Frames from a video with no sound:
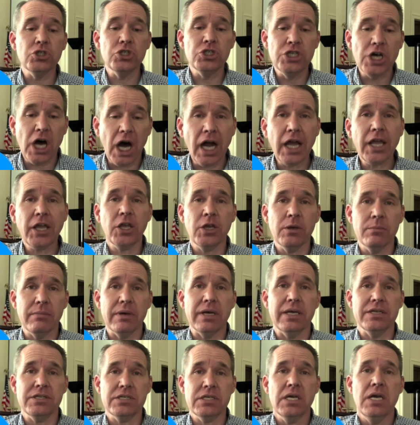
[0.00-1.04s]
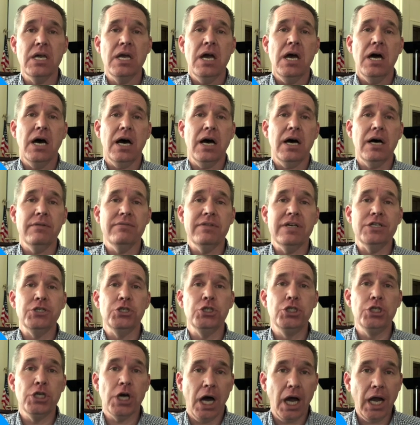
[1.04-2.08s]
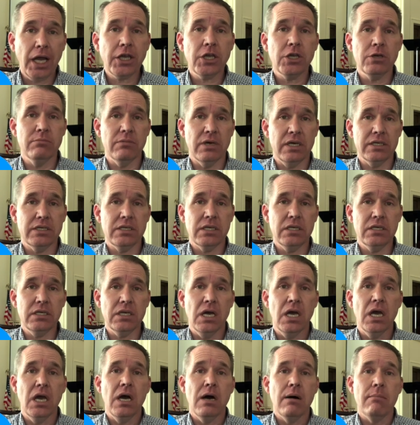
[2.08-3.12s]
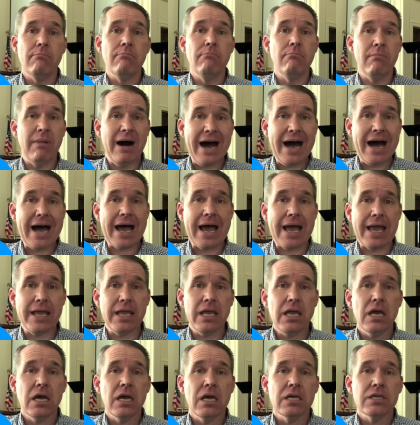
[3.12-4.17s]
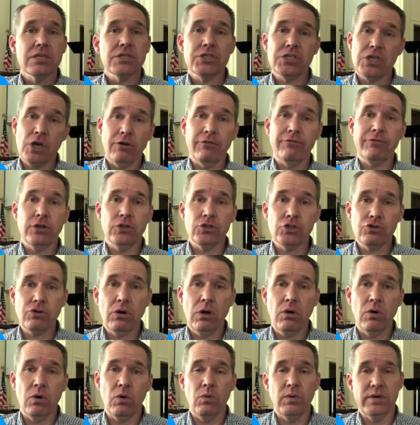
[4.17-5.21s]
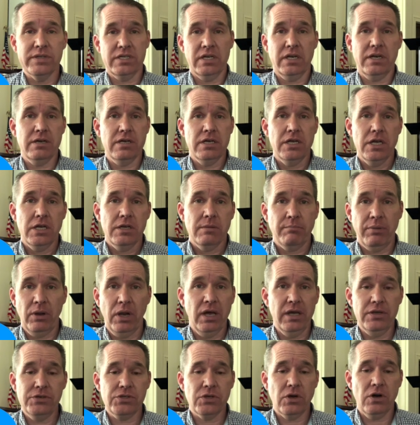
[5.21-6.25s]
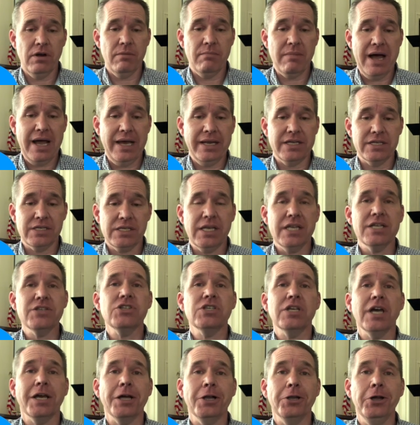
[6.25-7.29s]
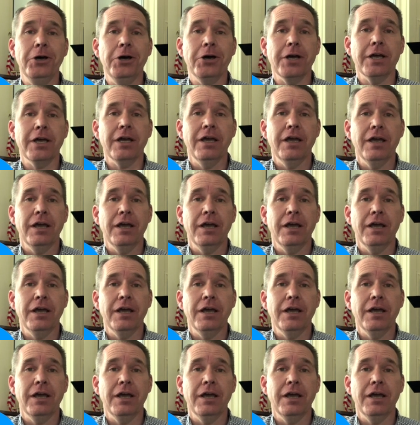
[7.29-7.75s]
document that documented my self-control. Was it a plus or a minus? Let's take a look.